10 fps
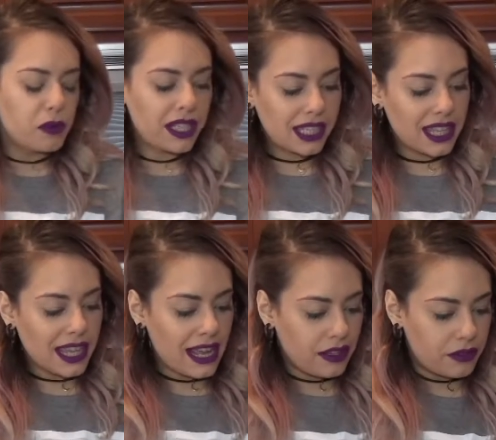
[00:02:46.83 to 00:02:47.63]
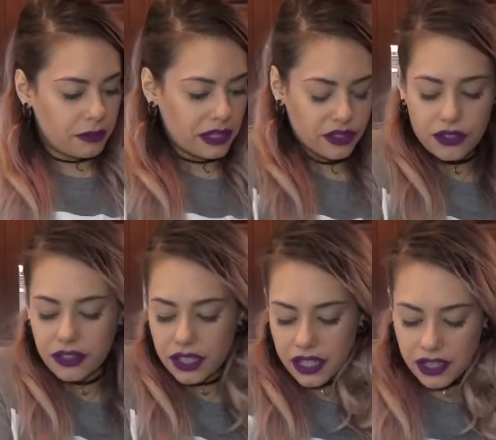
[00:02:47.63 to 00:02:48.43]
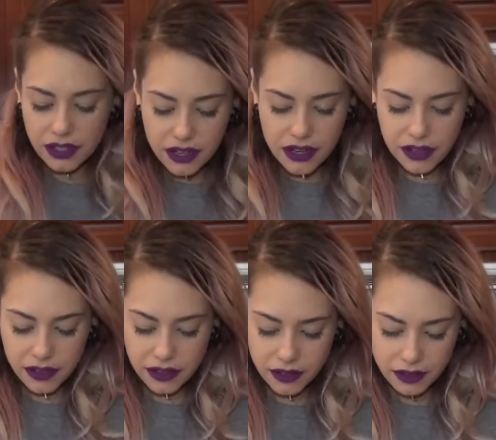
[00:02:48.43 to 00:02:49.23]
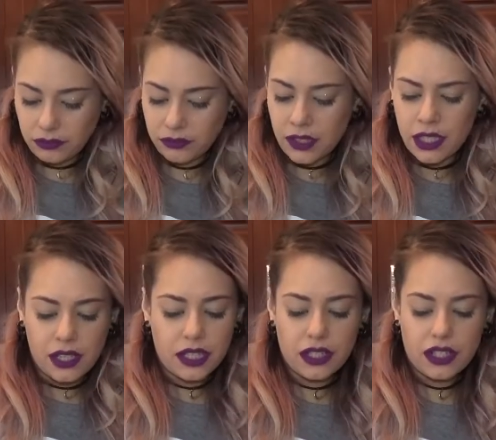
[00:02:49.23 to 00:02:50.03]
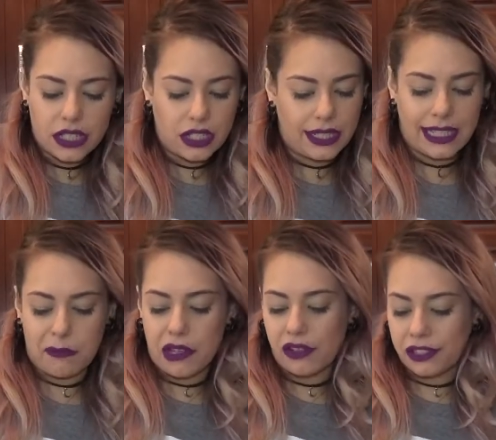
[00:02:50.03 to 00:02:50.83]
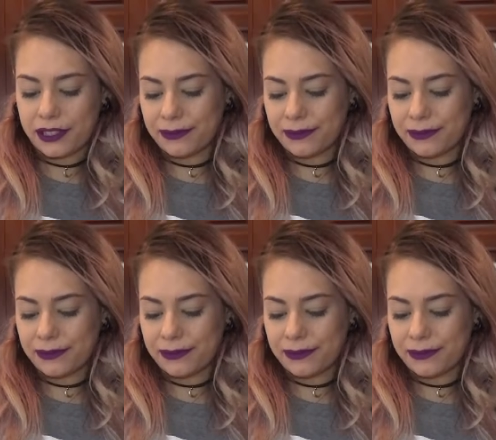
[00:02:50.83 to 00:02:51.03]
to whisk that little mixture together. So it just looks like milk.